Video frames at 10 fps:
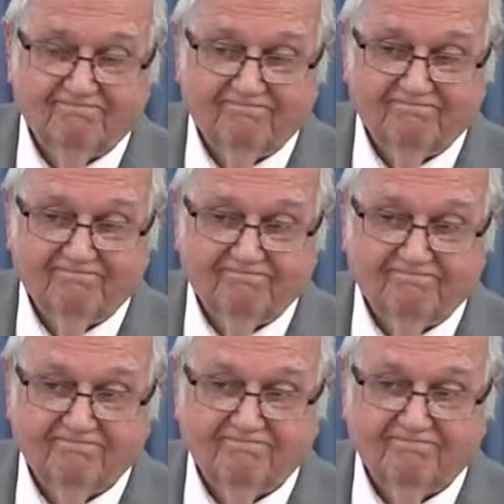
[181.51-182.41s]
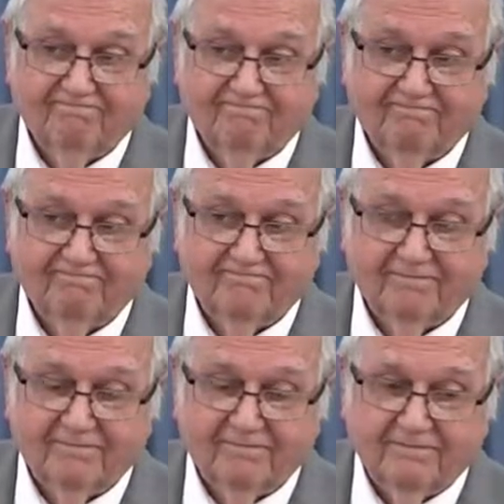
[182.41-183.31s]

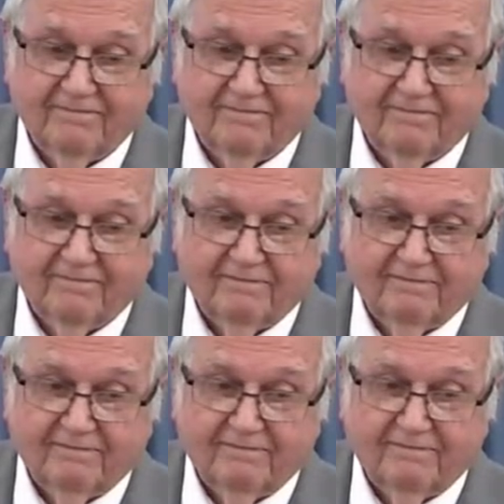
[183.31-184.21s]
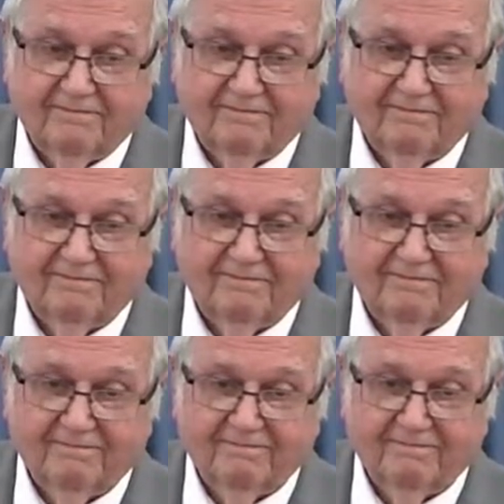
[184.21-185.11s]
Nobody speaks.